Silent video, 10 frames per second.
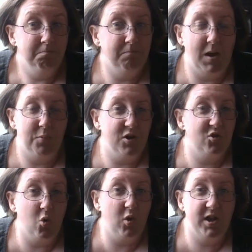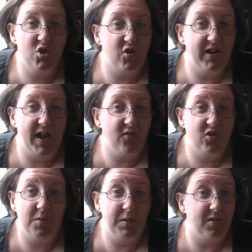My preschool kids running after
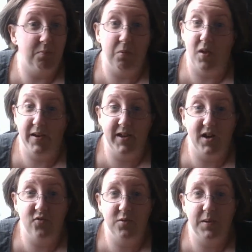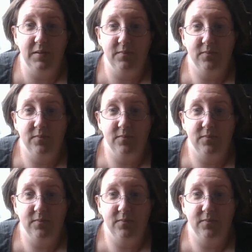them is plenty enough for me.